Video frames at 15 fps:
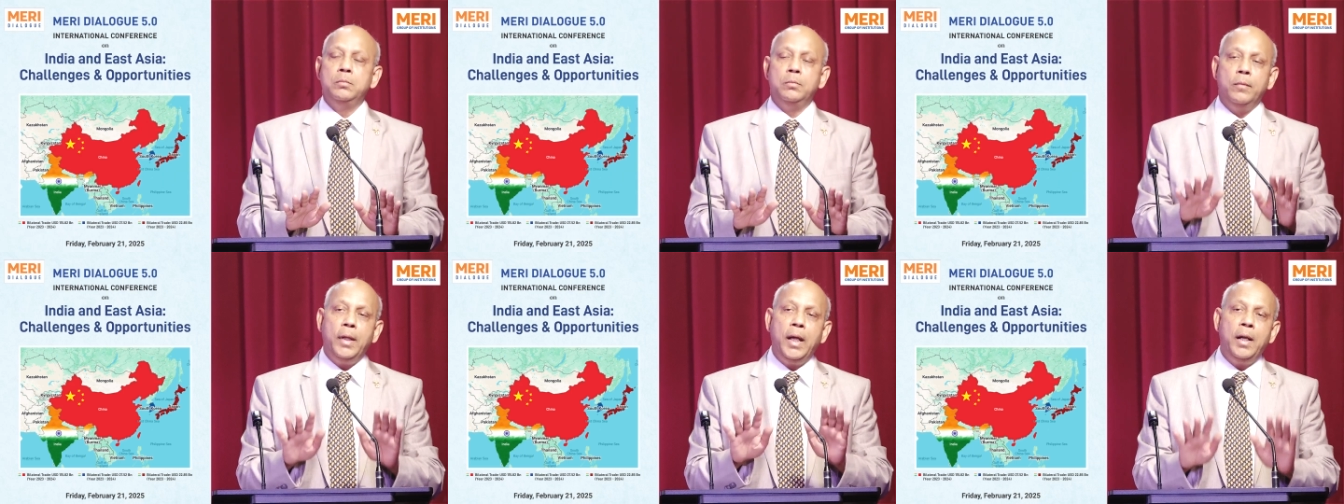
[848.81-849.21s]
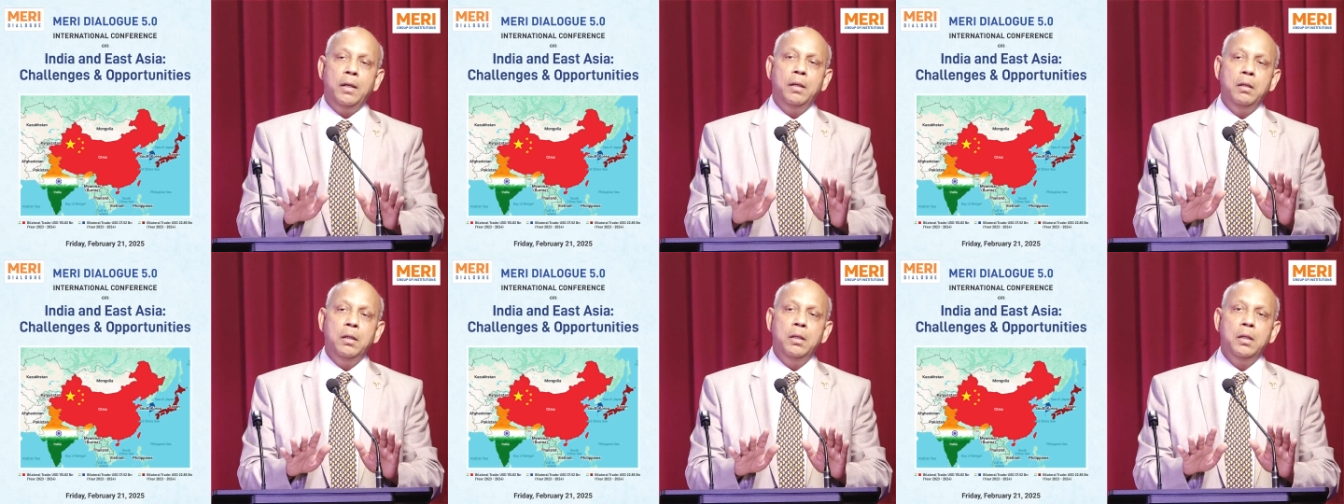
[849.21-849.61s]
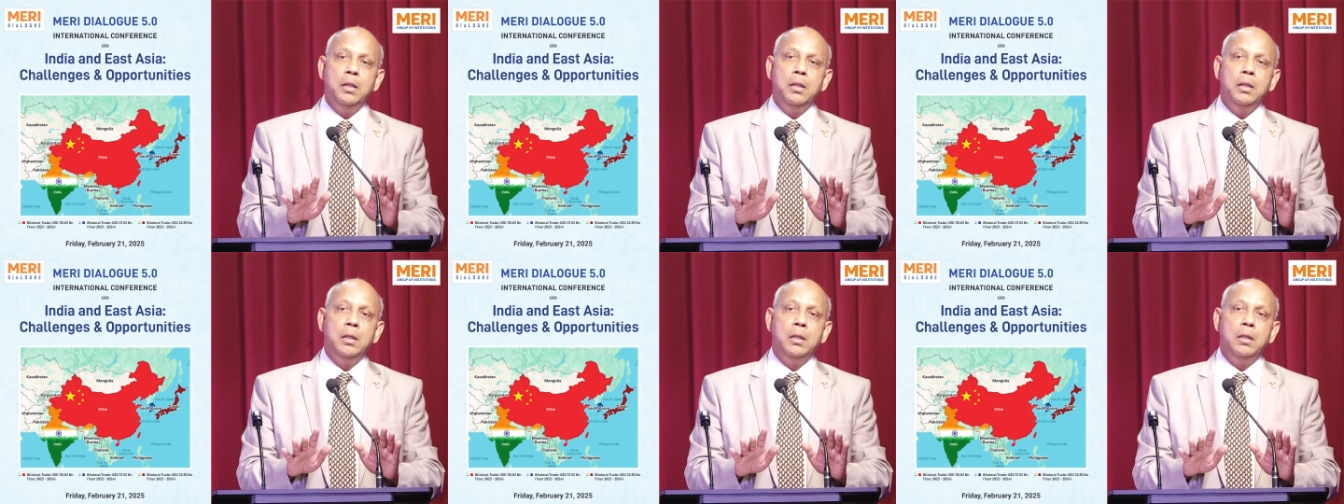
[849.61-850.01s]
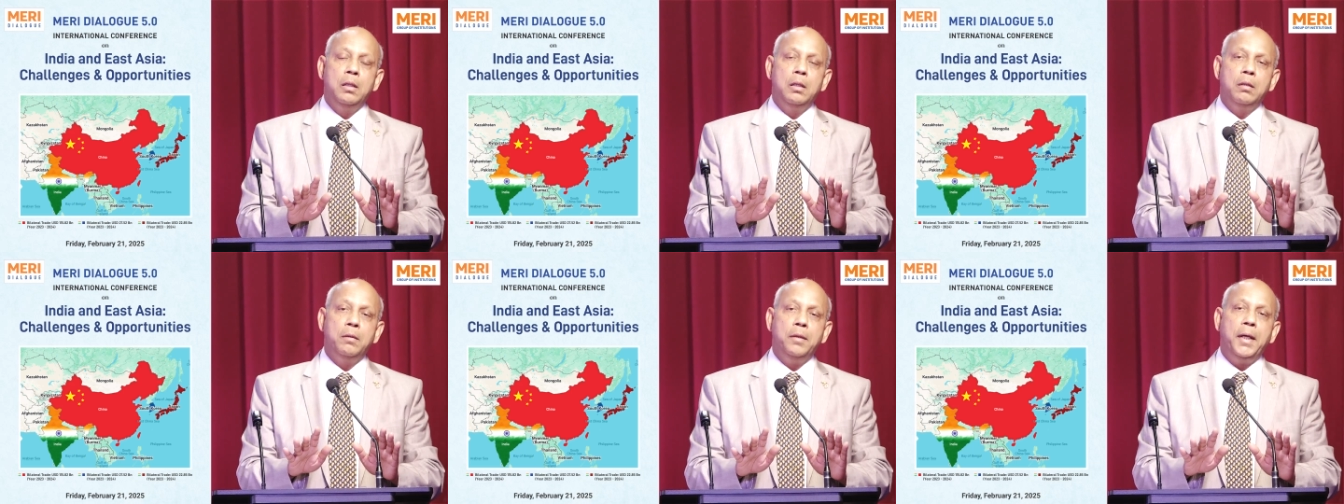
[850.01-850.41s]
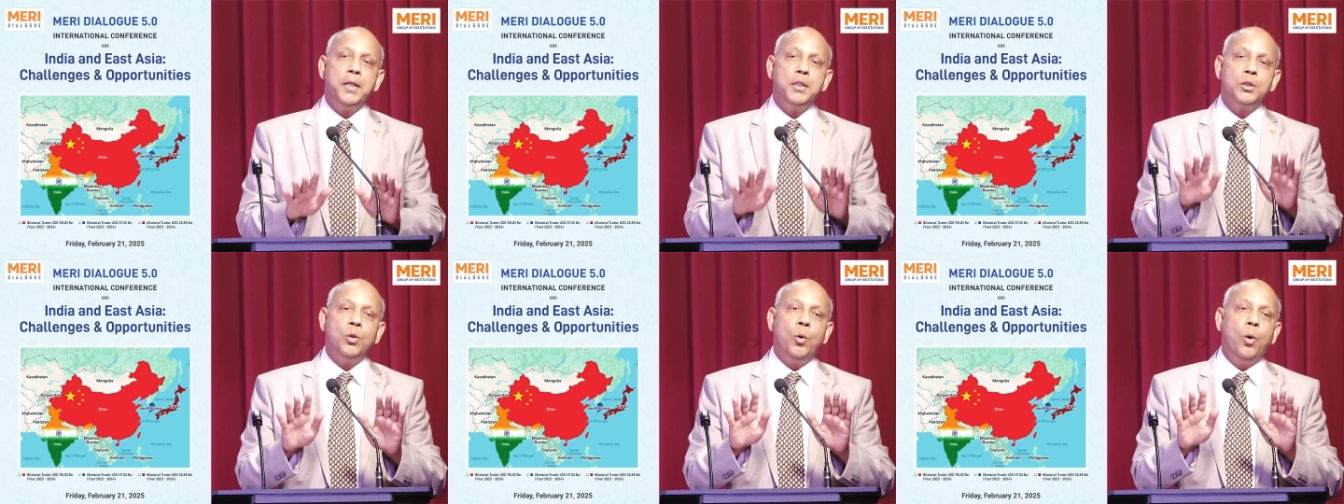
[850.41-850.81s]
then there
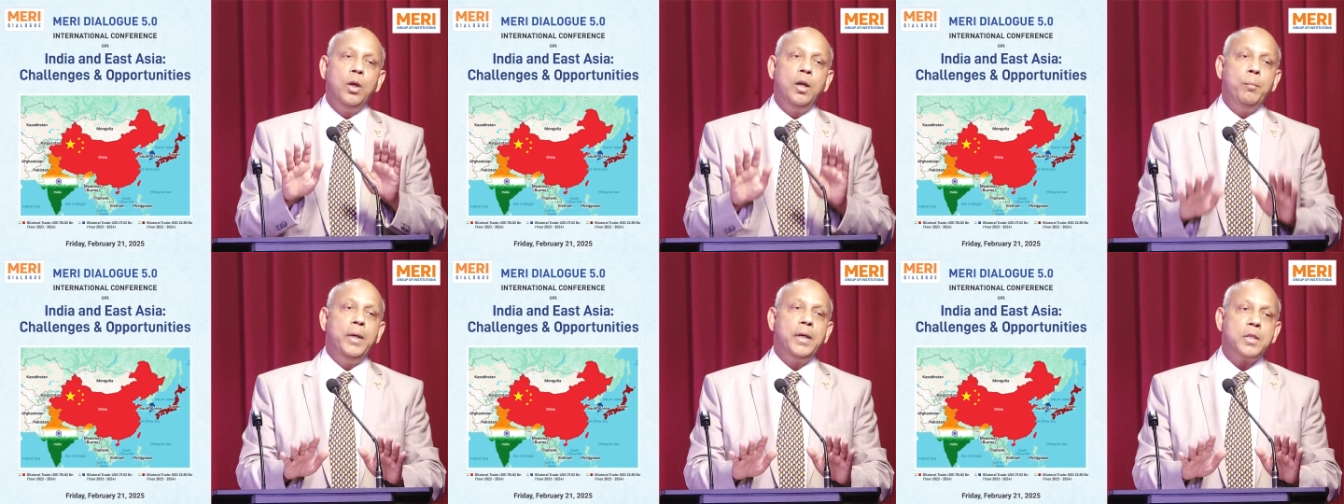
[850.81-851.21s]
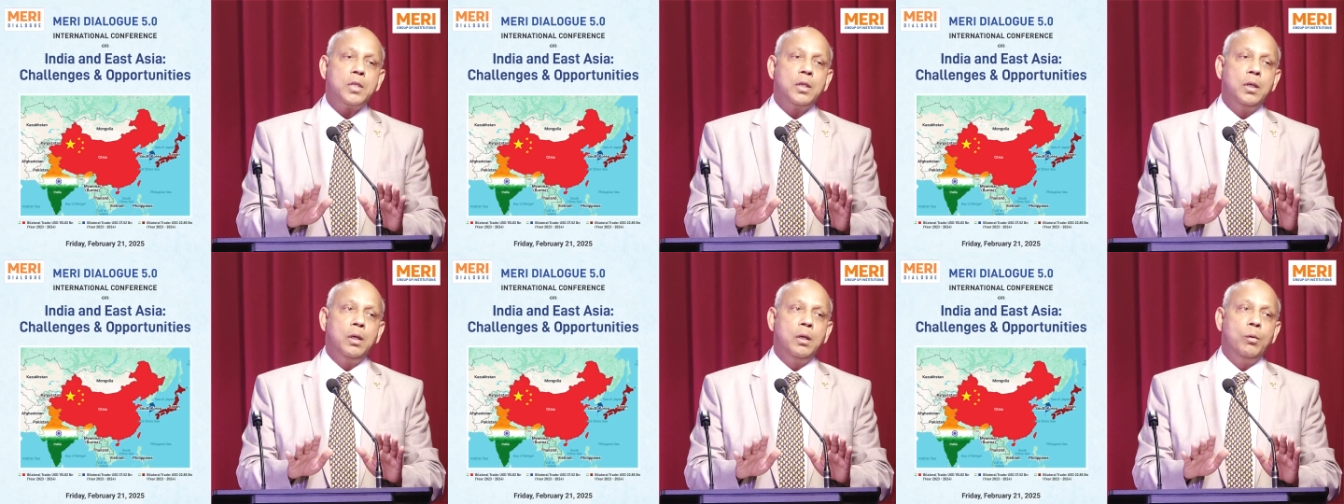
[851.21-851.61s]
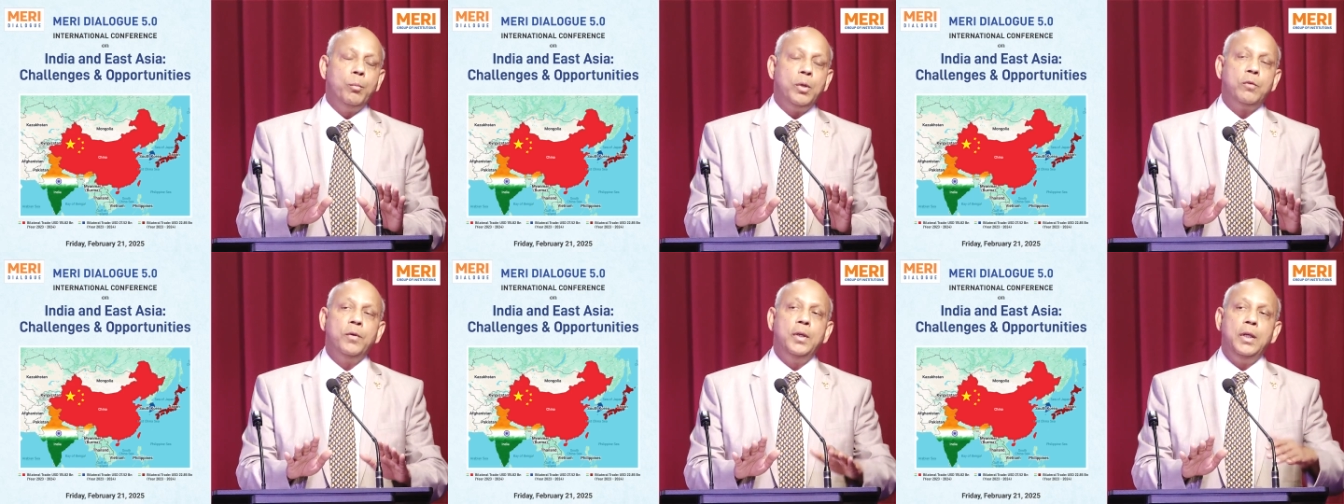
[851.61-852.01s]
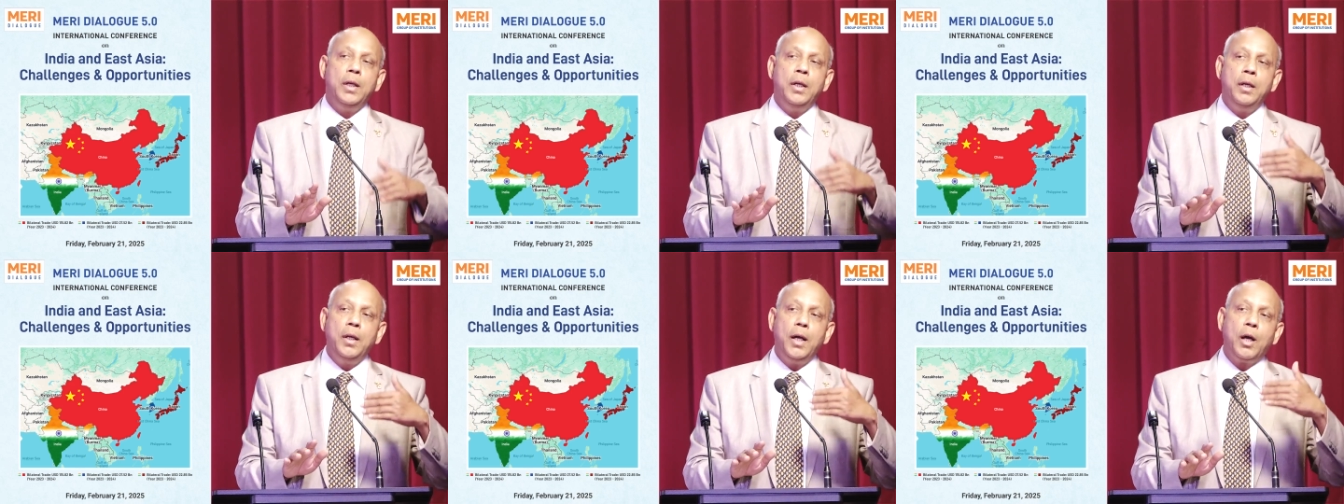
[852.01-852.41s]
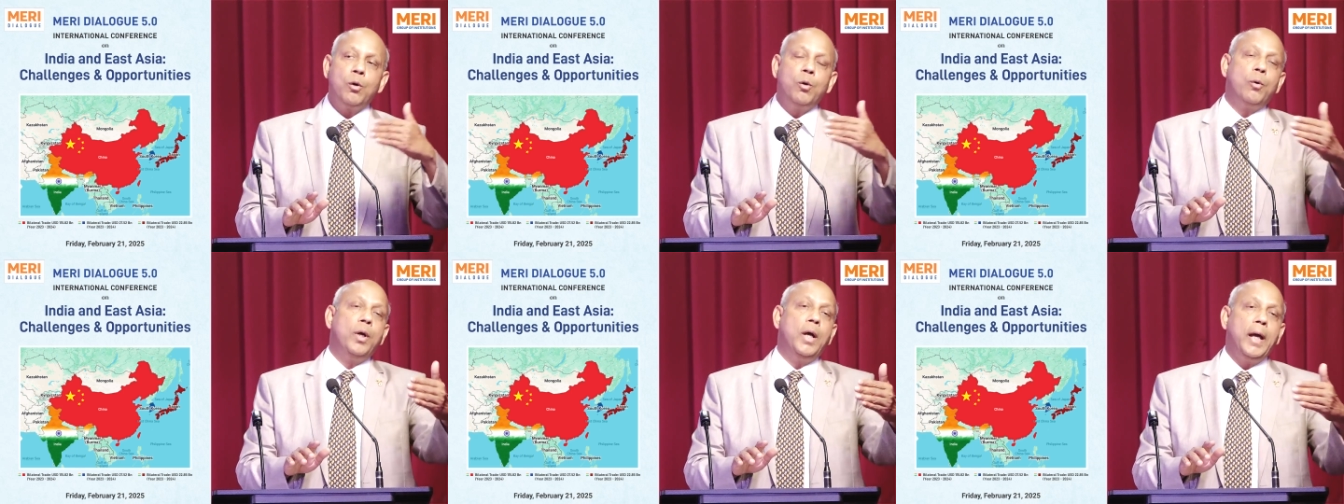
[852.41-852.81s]
is no limit between
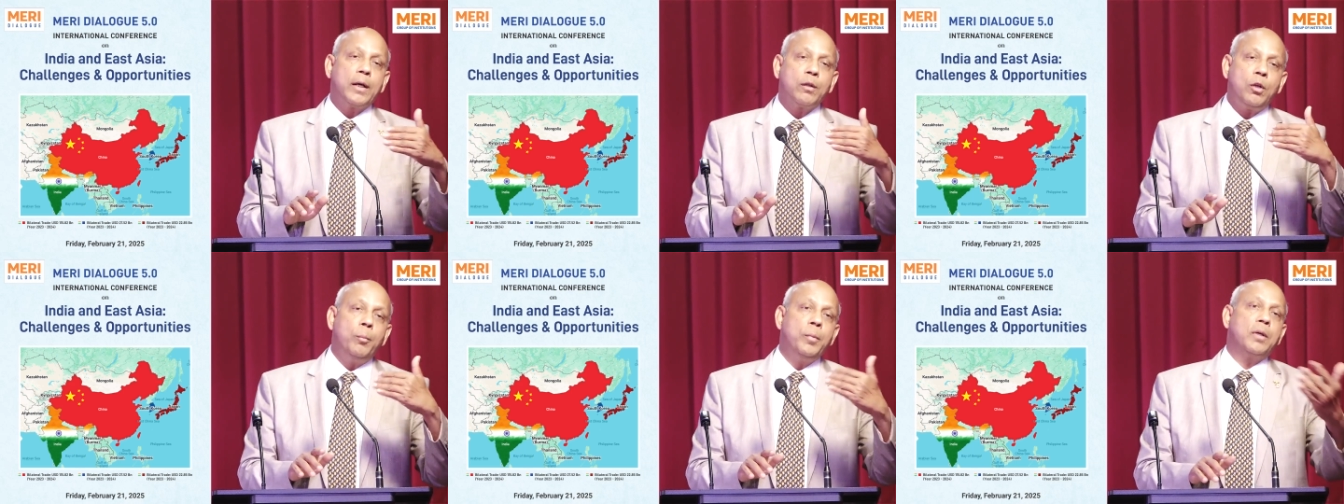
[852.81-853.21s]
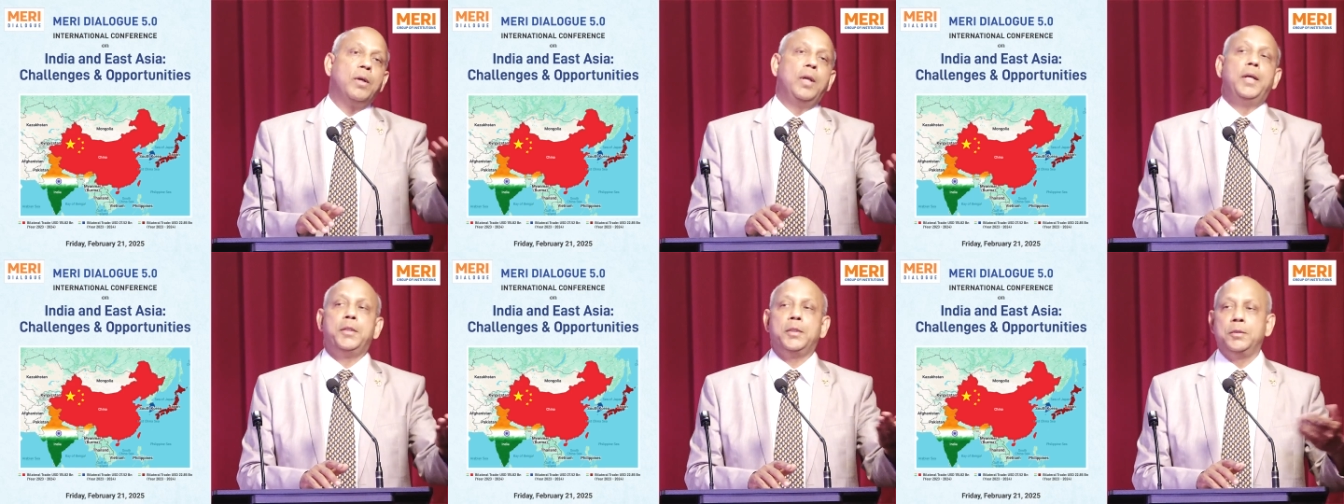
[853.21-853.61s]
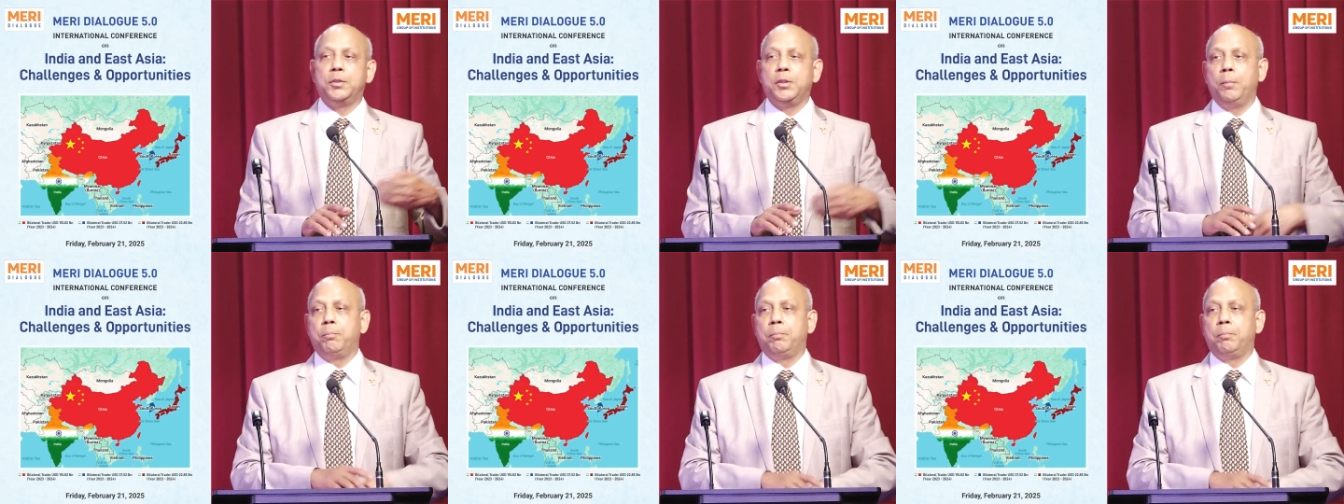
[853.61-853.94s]
India-Korea economic relationship.